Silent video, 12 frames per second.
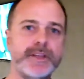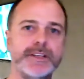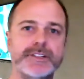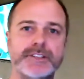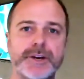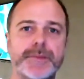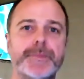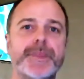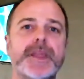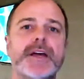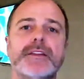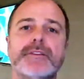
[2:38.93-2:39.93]
So,
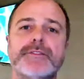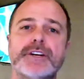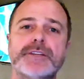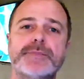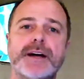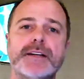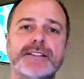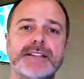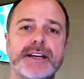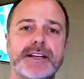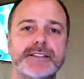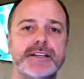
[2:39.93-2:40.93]
the first part
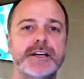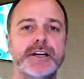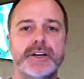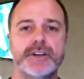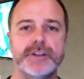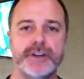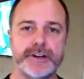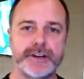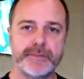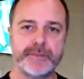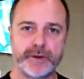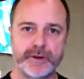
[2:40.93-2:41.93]
says, no
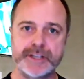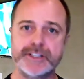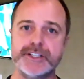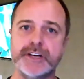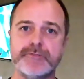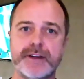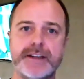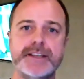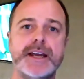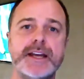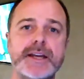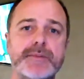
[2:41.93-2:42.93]
employer shall rent
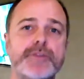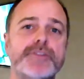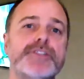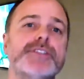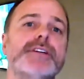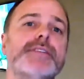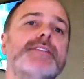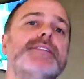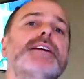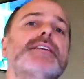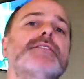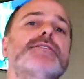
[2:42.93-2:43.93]
any portion of the
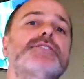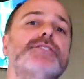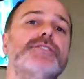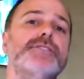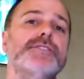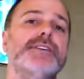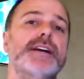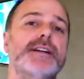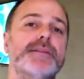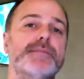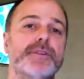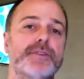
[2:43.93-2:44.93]
salon to an
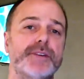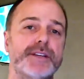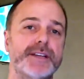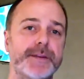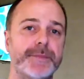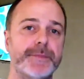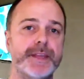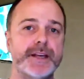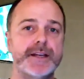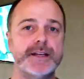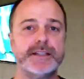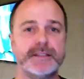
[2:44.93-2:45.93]
employee.
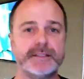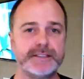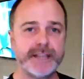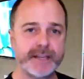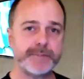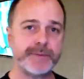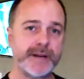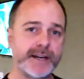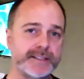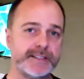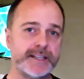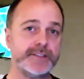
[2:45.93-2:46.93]
The second
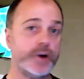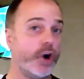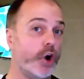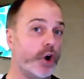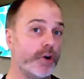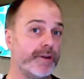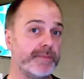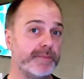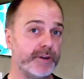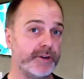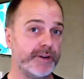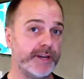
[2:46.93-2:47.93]
part says, or
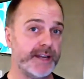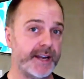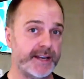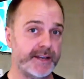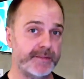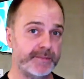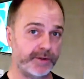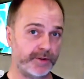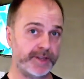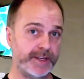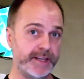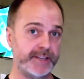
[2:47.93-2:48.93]
employ any
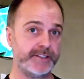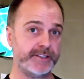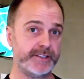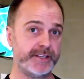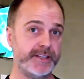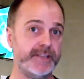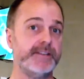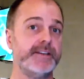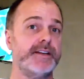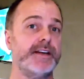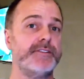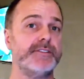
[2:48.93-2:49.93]
employee to the
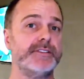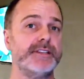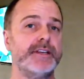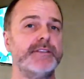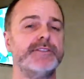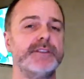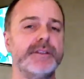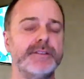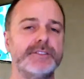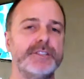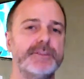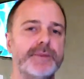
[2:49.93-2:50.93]
hairdressing,
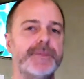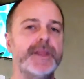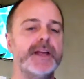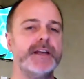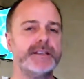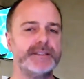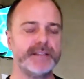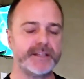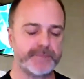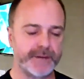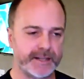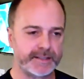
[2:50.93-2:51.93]
the
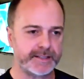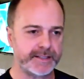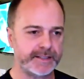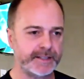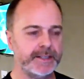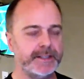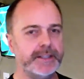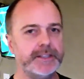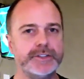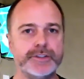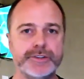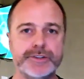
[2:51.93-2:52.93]
second part says,
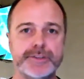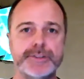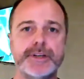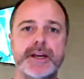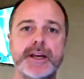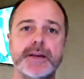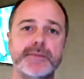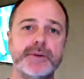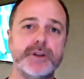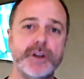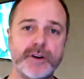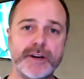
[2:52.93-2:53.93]
to
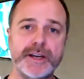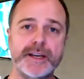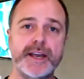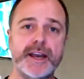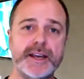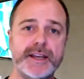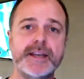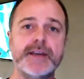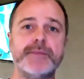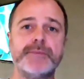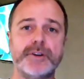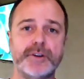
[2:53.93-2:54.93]
employ any
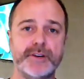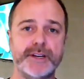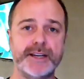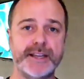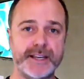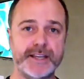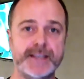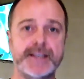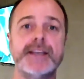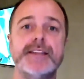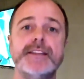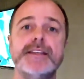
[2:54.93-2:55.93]
employee
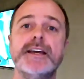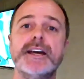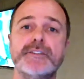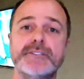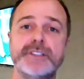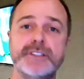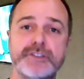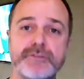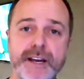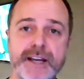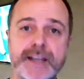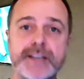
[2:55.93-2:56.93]
in the hairdressing
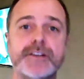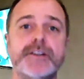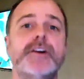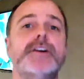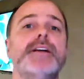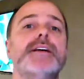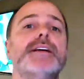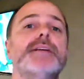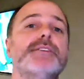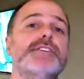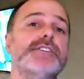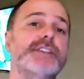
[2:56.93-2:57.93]
trade on a
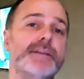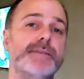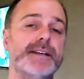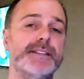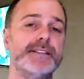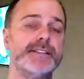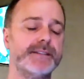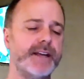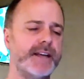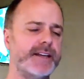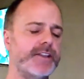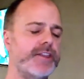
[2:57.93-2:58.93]
commission-only basis.
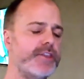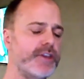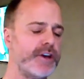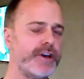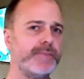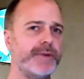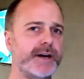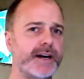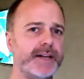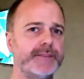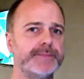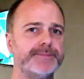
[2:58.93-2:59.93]
And the third part